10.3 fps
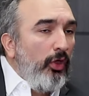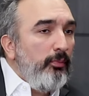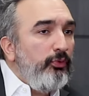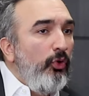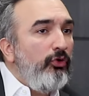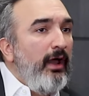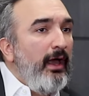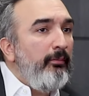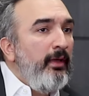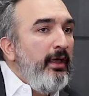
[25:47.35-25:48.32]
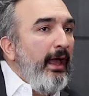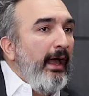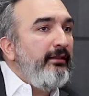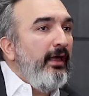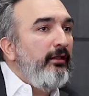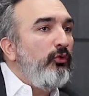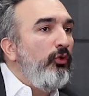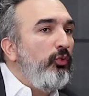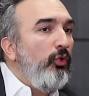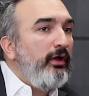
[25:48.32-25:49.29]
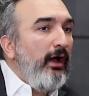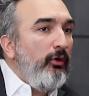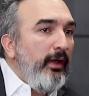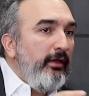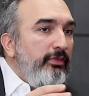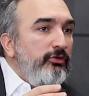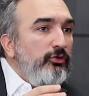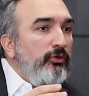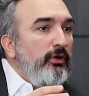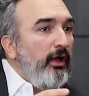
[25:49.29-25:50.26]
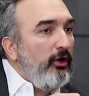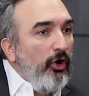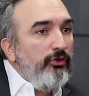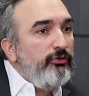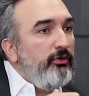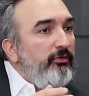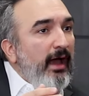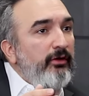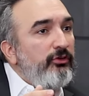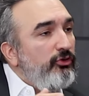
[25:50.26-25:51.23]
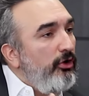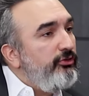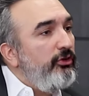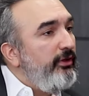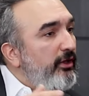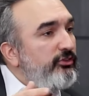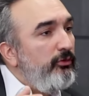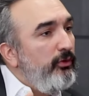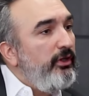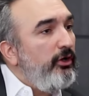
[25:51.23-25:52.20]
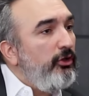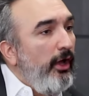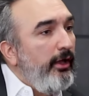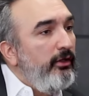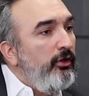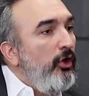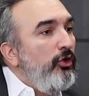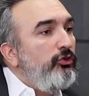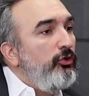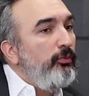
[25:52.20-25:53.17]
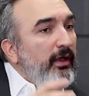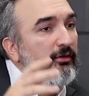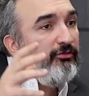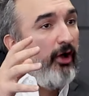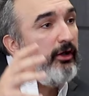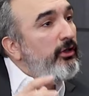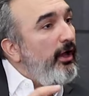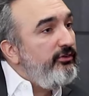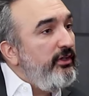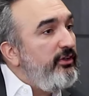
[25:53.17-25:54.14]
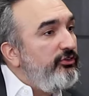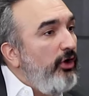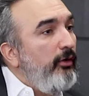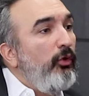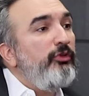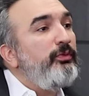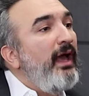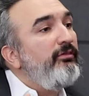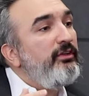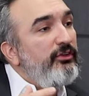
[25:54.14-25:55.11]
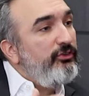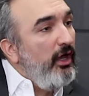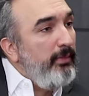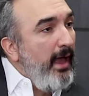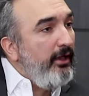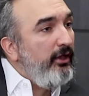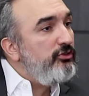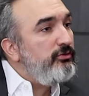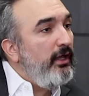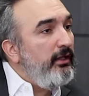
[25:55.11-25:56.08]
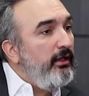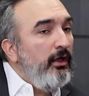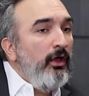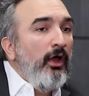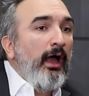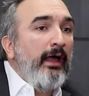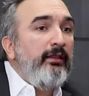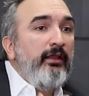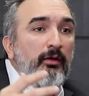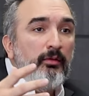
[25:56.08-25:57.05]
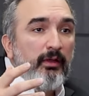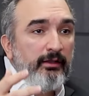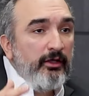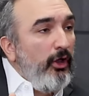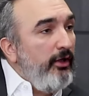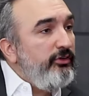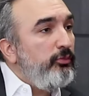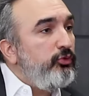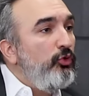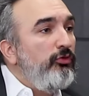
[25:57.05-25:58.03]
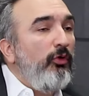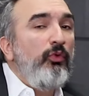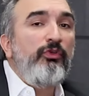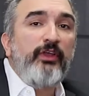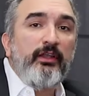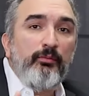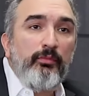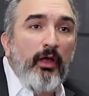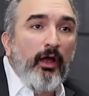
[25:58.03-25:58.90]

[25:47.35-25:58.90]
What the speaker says: program, and then we'll work our way through various consultation with the client to finalize the design. Once we have the design package ready and the client's approval, we'll send them